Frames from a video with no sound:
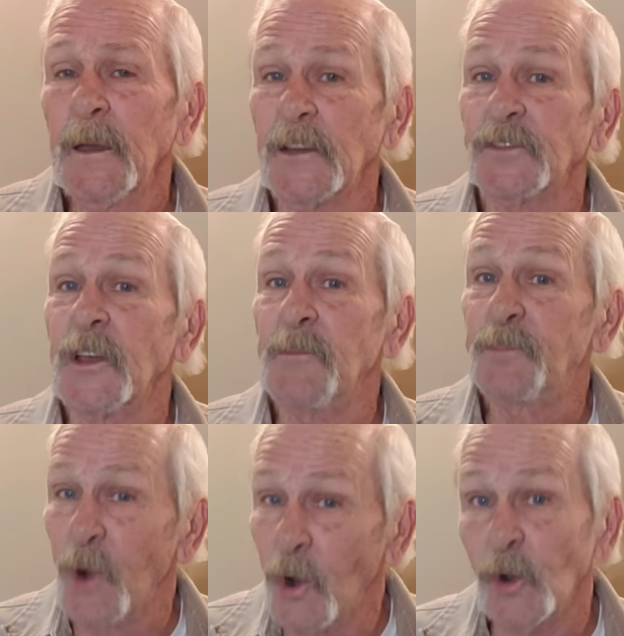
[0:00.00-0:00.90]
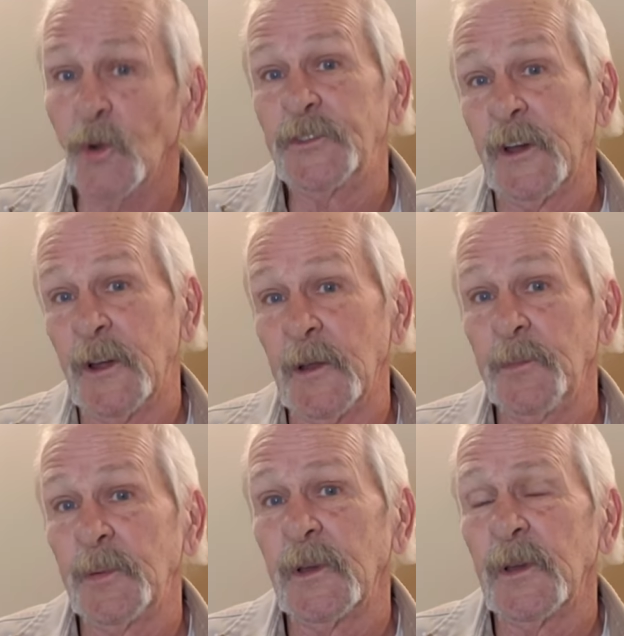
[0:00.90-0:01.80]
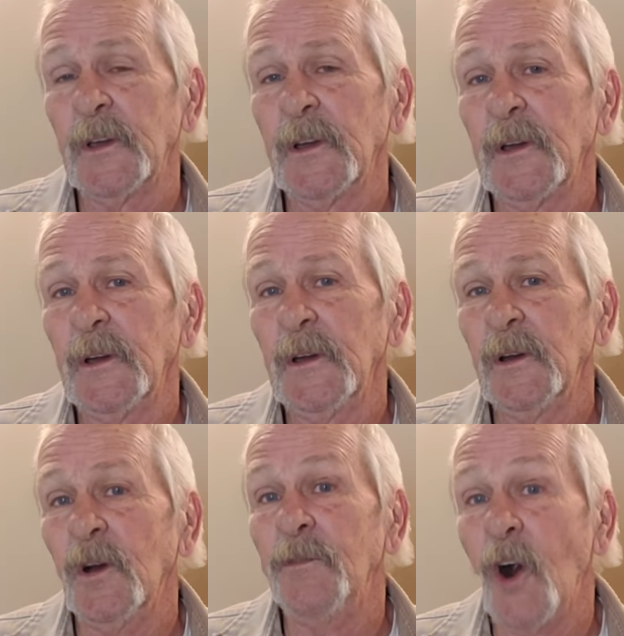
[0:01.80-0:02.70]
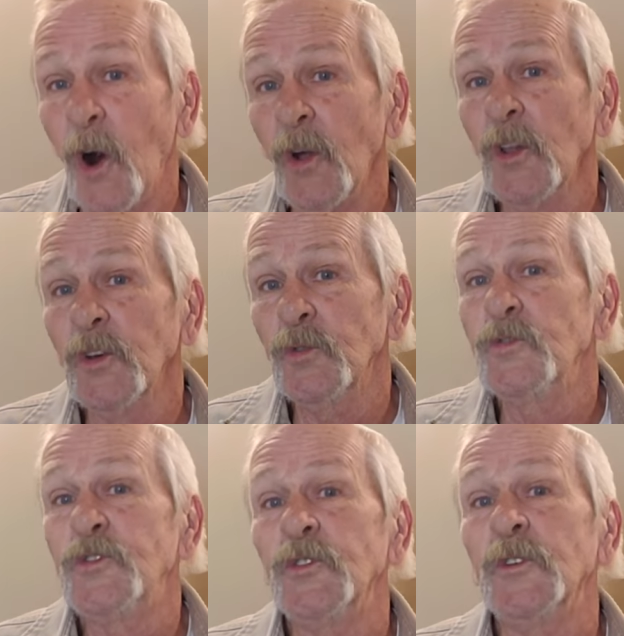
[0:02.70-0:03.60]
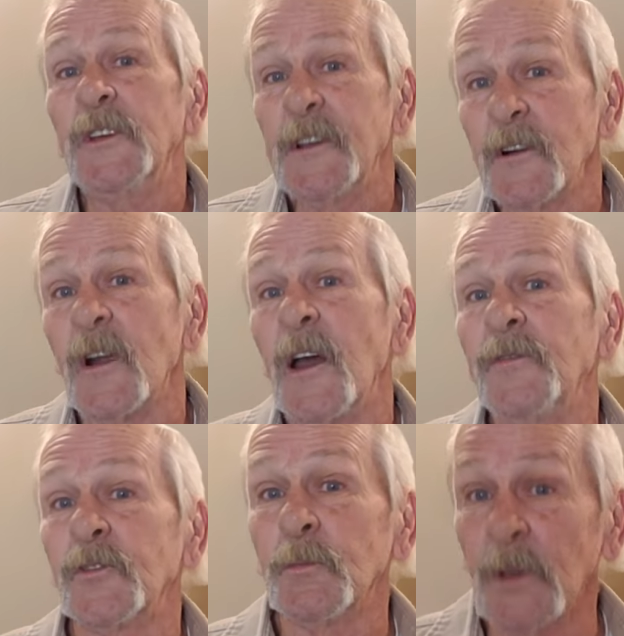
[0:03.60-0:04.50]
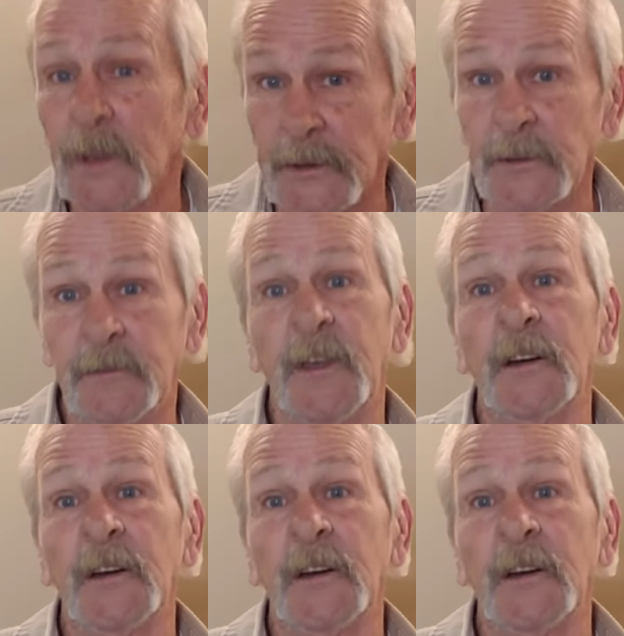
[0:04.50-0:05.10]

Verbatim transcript: as a prototype of all who should hereafter believe.